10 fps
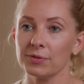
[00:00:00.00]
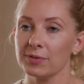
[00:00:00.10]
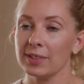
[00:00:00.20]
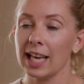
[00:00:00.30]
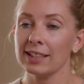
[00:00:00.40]

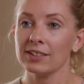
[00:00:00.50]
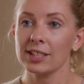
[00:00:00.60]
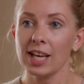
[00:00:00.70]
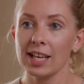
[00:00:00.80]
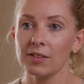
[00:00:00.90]
That's the
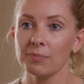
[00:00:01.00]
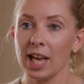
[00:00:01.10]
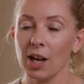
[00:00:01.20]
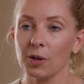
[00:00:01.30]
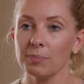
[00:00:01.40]
kind of
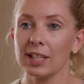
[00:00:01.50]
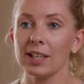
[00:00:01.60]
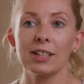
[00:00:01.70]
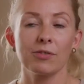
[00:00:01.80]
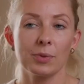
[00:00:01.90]
power
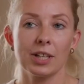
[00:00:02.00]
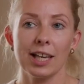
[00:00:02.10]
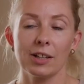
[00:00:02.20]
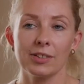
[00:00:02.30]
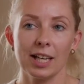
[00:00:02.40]
Meta is putting
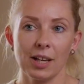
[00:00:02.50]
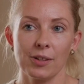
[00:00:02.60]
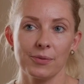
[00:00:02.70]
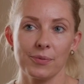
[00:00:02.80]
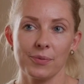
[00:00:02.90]
out there.
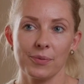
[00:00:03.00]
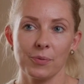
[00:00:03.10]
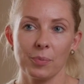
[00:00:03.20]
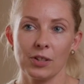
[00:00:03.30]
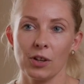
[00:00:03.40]

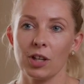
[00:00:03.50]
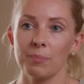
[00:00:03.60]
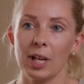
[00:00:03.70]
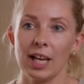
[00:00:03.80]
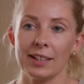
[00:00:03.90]
When you
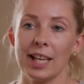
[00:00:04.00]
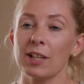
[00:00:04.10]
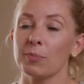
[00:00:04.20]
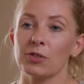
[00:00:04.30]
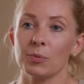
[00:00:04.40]
combine
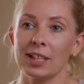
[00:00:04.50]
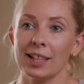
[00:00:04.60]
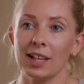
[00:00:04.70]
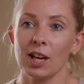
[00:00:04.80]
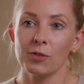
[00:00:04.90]
that with what
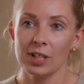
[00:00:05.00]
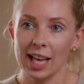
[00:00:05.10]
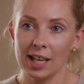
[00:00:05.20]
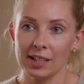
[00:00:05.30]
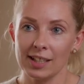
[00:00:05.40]
Eon
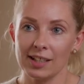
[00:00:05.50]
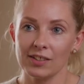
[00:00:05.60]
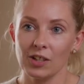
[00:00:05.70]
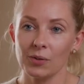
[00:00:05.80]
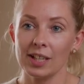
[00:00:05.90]
Reality is
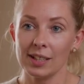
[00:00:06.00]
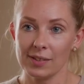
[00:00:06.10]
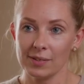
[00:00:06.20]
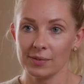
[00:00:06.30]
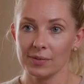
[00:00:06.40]
doing,
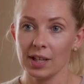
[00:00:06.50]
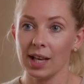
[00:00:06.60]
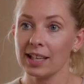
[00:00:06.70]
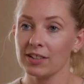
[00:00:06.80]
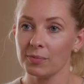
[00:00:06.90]
their
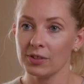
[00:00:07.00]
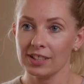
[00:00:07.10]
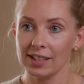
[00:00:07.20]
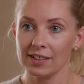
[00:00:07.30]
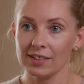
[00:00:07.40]

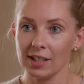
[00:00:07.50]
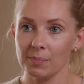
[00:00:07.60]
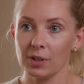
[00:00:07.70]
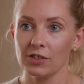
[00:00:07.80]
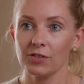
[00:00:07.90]
expertise in
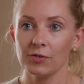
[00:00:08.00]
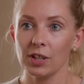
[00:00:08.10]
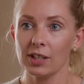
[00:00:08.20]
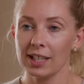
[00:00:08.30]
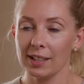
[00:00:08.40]
immersive
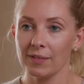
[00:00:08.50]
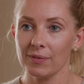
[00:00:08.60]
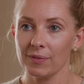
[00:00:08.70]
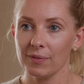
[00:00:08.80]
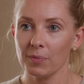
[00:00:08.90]
learning,
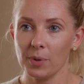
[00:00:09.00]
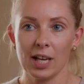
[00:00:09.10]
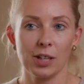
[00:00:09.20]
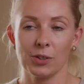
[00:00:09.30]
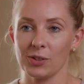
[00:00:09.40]

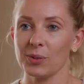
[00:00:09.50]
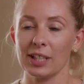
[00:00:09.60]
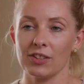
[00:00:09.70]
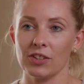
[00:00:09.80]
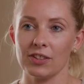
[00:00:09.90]
well,
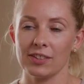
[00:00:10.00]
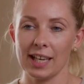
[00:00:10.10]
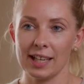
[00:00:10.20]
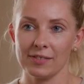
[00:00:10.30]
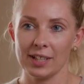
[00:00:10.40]
let's just
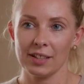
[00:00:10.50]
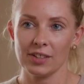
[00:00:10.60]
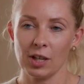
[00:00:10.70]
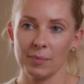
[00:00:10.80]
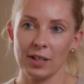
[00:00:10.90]
say things
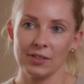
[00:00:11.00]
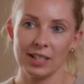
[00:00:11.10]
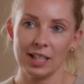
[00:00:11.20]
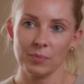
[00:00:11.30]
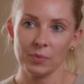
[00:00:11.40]
are about to
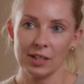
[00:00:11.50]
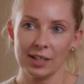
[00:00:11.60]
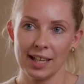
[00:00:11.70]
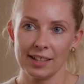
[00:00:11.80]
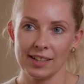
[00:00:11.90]
get
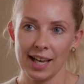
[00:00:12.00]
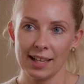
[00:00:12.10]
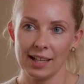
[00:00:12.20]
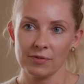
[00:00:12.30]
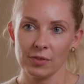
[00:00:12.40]
really
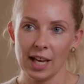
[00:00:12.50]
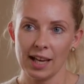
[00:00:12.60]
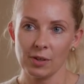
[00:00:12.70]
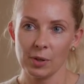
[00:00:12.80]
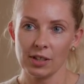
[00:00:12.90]
exciting for
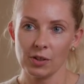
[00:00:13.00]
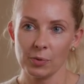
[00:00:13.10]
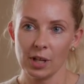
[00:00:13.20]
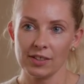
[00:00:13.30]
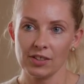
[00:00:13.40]
anyone who
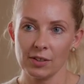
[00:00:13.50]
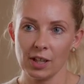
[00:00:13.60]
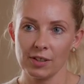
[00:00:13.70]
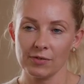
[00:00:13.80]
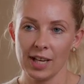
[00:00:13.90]
wants to
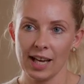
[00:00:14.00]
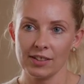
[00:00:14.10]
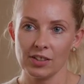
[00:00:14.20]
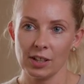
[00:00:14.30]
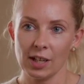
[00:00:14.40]
learn
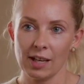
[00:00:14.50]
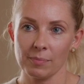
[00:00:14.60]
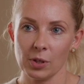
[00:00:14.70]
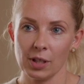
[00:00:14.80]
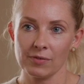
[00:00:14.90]
faster and
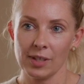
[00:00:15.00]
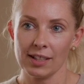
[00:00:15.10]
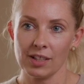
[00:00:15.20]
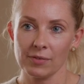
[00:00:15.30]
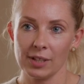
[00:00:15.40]
more
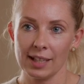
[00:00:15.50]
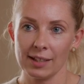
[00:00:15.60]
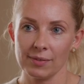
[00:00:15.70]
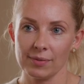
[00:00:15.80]
effectively.